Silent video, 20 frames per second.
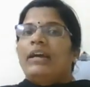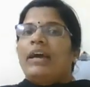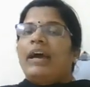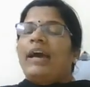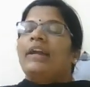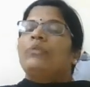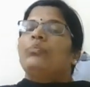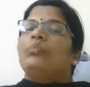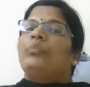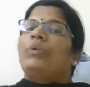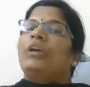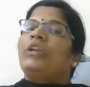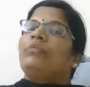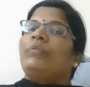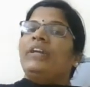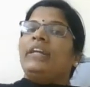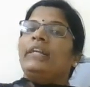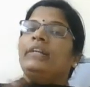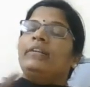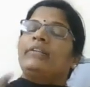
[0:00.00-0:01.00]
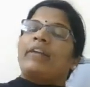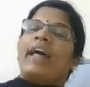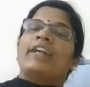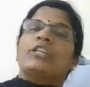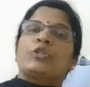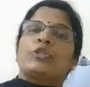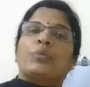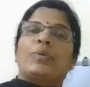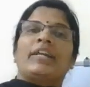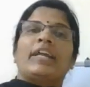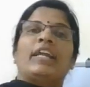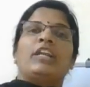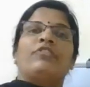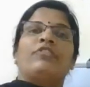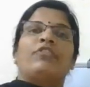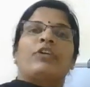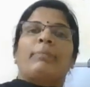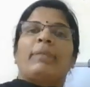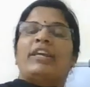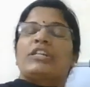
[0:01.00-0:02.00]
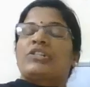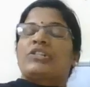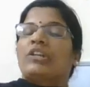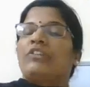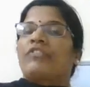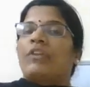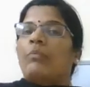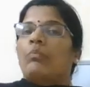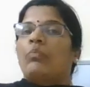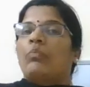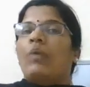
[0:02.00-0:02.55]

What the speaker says: And when we transfer information from